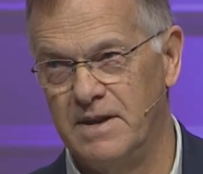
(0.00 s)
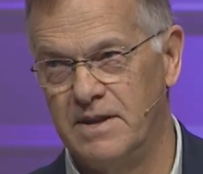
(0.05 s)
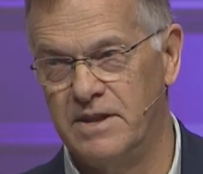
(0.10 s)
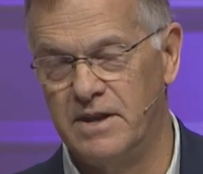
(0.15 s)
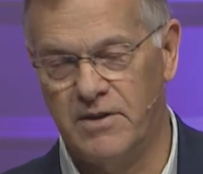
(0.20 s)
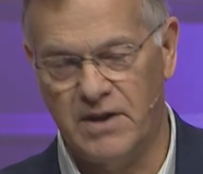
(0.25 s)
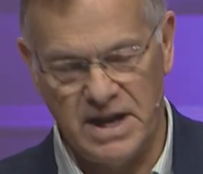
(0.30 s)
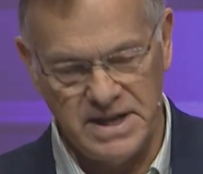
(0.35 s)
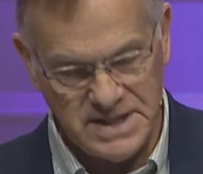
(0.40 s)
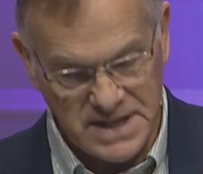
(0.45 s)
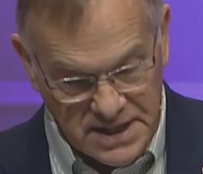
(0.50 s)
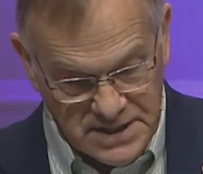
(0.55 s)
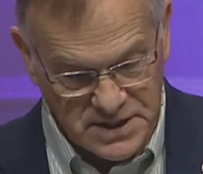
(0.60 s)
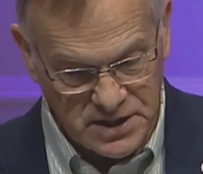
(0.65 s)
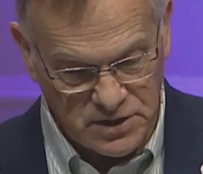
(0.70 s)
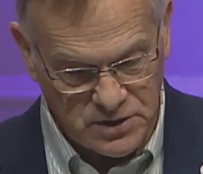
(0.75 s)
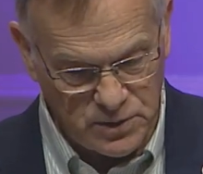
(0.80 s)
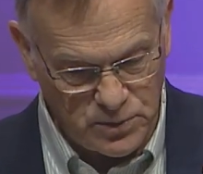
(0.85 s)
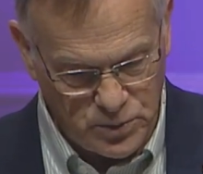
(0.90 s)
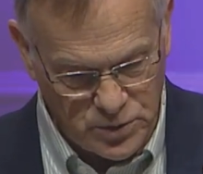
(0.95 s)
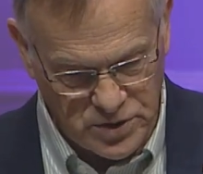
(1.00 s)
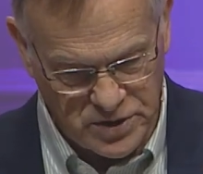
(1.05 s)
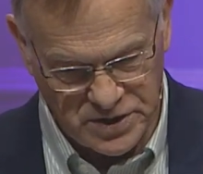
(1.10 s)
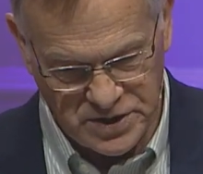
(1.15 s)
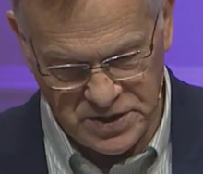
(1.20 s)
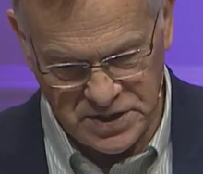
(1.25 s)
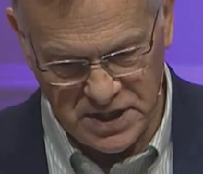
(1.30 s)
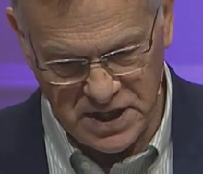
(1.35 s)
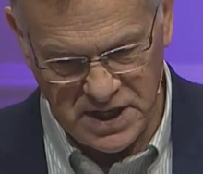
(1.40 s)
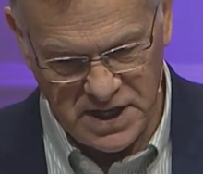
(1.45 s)
They're identical
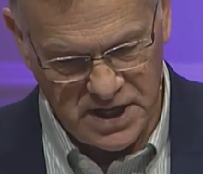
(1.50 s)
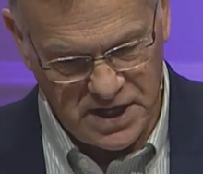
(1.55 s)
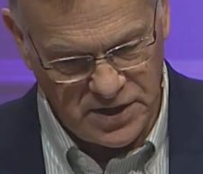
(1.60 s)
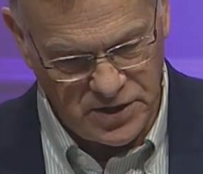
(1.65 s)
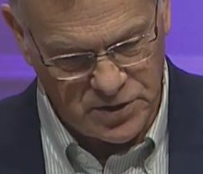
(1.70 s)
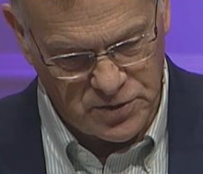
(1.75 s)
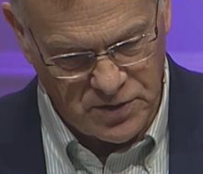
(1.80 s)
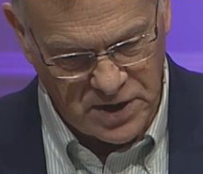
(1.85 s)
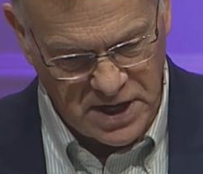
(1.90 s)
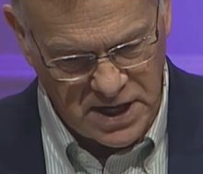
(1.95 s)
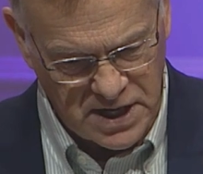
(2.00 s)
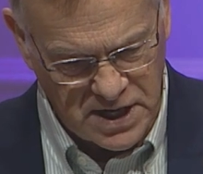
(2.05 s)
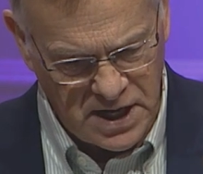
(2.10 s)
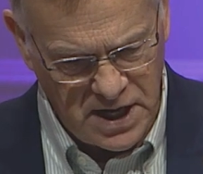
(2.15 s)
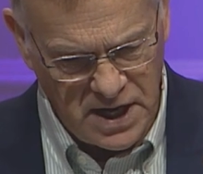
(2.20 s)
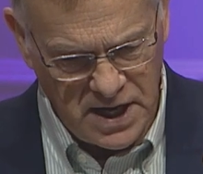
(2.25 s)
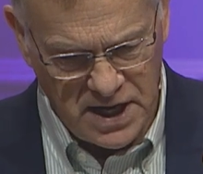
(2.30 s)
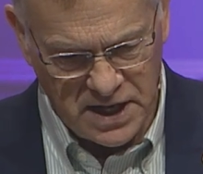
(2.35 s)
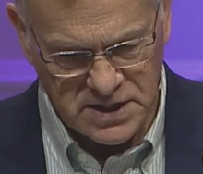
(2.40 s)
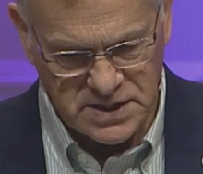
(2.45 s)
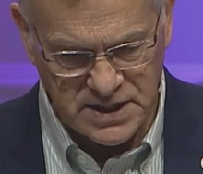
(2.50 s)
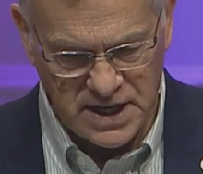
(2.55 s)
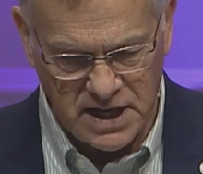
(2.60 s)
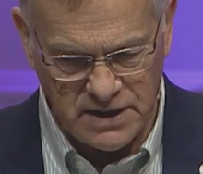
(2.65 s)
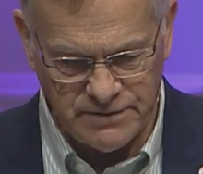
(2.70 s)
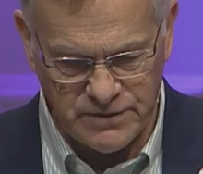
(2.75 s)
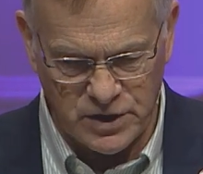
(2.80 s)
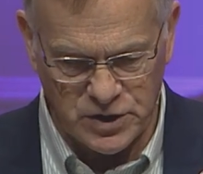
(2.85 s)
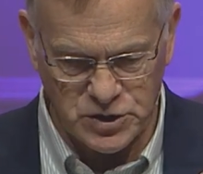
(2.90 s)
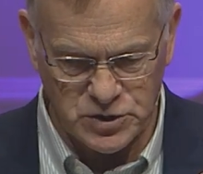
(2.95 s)
words in the Greek. It's there
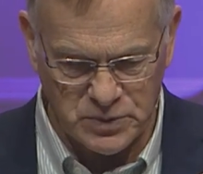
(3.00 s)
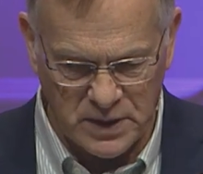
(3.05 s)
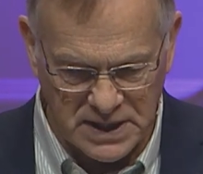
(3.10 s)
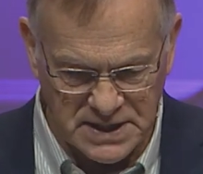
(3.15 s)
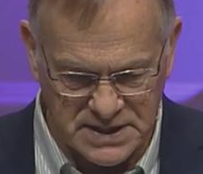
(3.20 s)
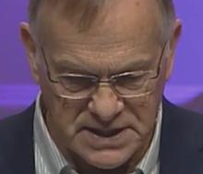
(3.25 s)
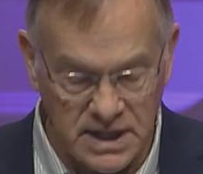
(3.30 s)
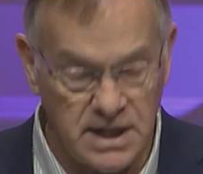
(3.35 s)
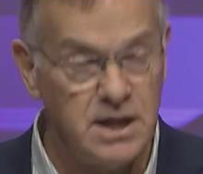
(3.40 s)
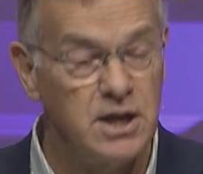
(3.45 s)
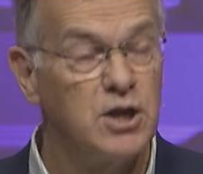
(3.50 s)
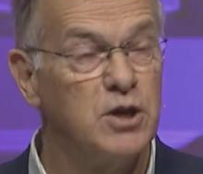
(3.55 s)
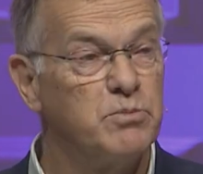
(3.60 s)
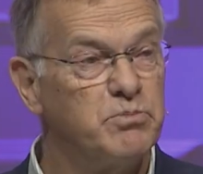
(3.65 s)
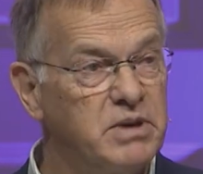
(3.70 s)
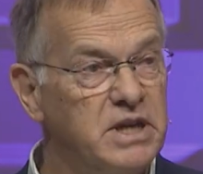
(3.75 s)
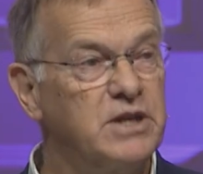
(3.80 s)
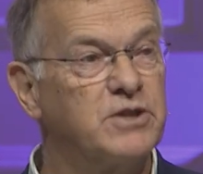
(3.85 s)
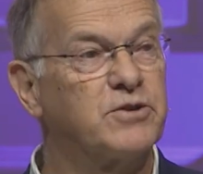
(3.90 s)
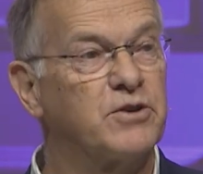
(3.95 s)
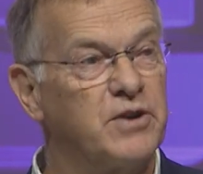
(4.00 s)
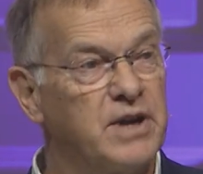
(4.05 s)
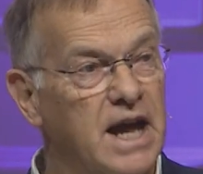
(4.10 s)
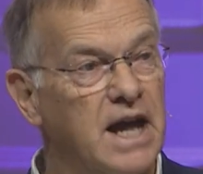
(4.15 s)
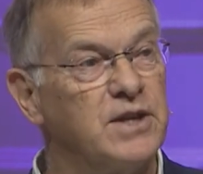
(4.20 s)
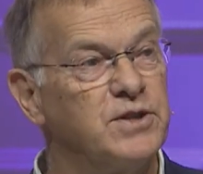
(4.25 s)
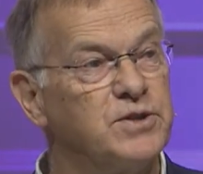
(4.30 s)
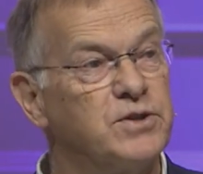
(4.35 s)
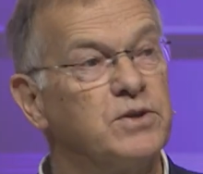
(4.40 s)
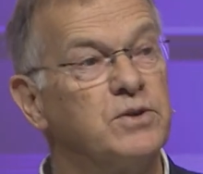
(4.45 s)
in verse 20, Peter and
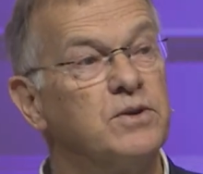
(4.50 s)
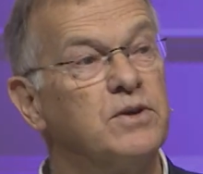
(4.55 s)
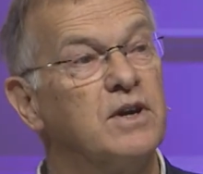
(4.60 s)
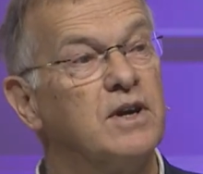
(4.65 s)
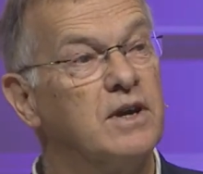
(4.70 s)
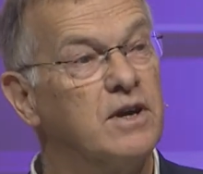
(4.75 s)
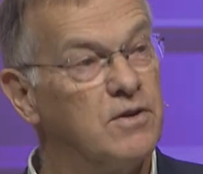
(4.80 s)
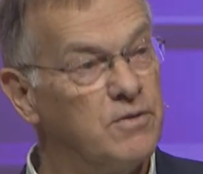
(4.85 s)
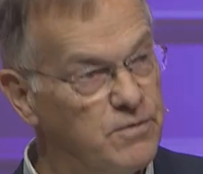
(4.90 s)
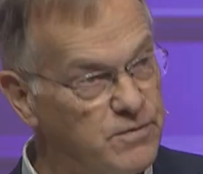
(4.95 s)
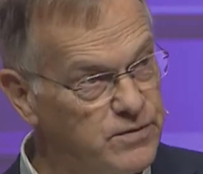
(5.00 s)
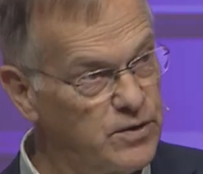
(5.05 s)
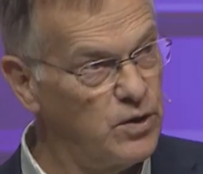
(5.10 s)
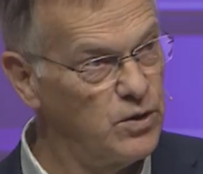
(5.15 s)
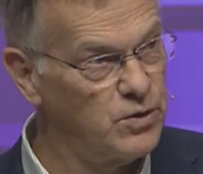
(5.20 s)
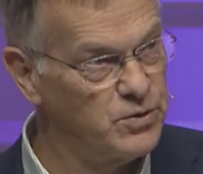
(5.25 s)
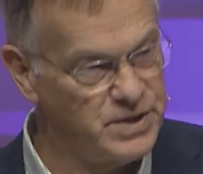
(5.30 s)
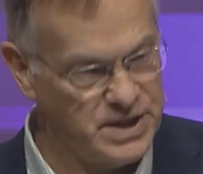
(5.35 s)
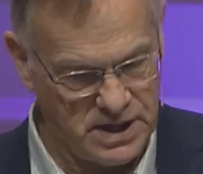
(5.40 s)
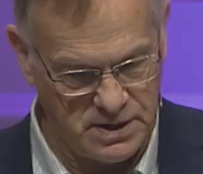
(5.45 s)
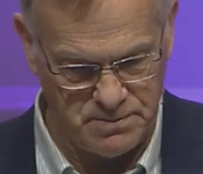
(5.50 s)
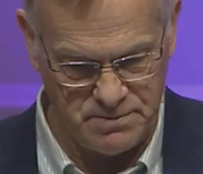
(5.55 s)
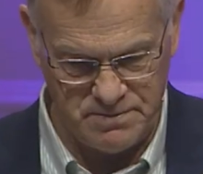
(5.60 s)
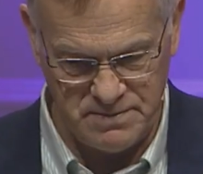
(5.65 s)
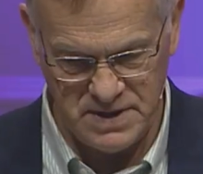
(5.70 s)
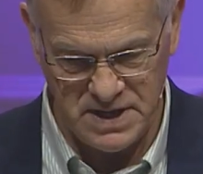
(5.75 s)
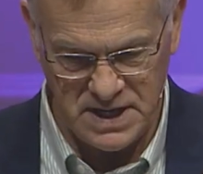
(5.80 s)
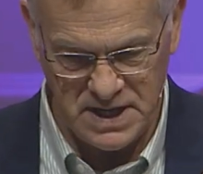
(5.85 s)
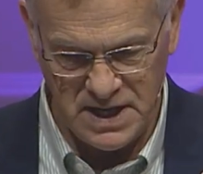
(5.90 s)
Andrew followed him.